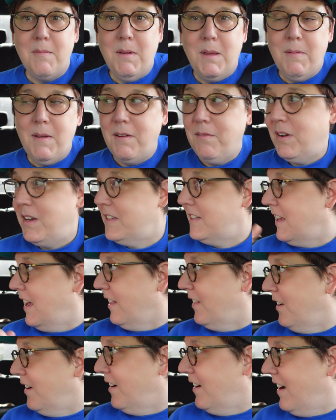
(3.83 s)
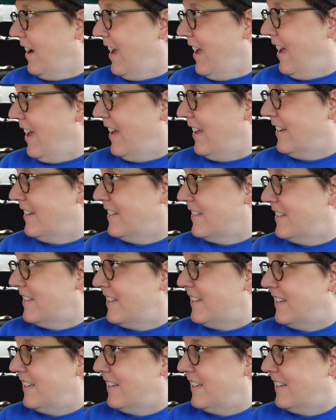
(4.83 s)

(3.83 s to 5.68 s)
eBay reseller, and